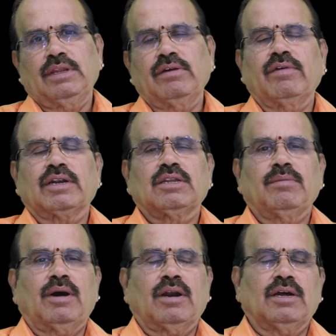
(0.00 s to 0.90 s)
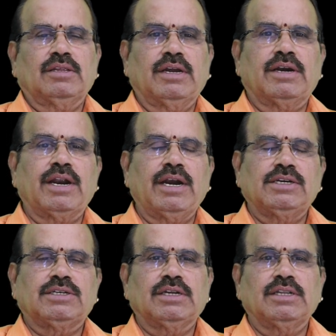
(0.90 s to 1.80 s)
the Vartamana, the
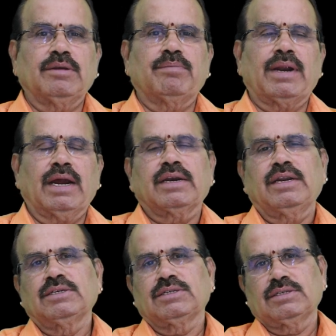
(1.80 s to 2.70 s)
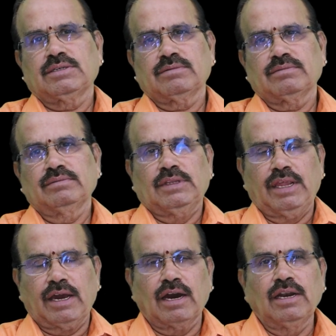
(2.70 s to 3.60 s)
tradition, the practice,
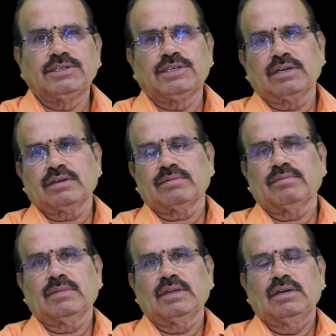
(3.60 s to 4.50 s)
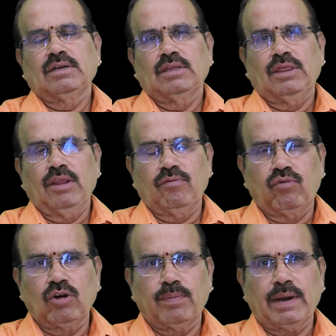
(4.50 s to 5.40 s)
the culture, the
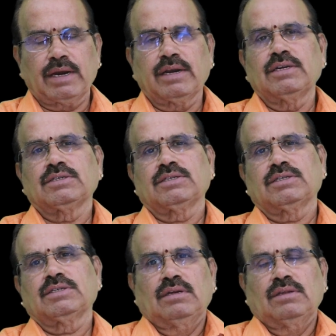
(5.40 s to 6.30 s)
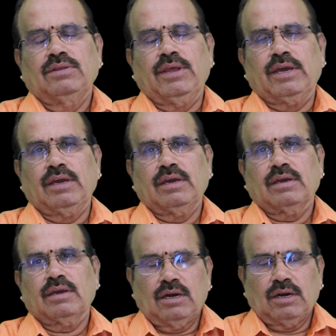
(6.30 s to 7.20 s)
food practice, the
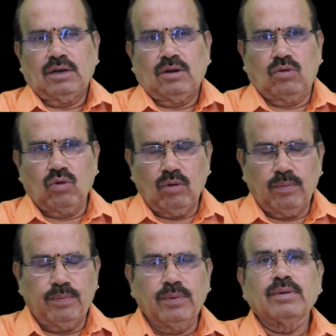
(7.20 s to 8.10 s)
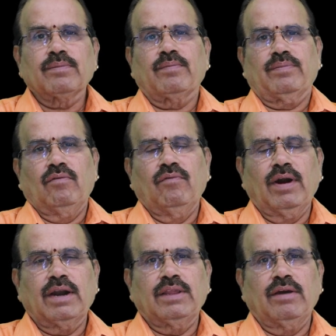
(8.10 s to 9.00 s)
group,
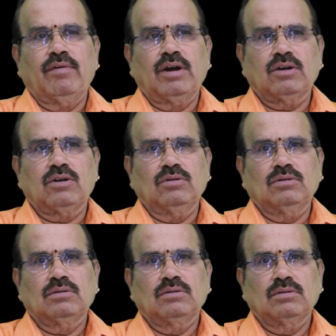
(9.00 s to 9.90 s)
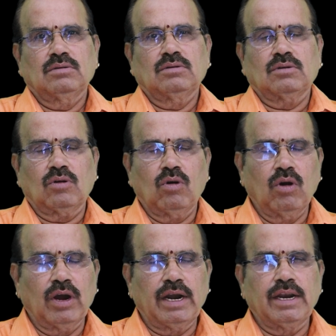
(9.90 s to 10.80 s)
what they want to go
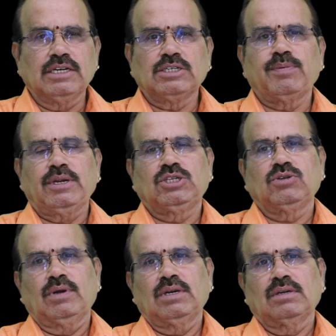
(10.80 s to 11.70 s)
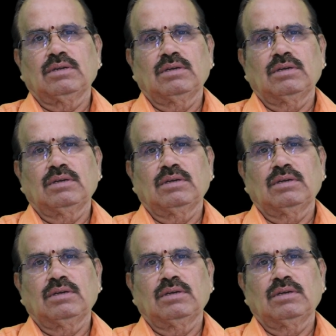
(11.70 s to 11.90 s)
ahead in spiritual,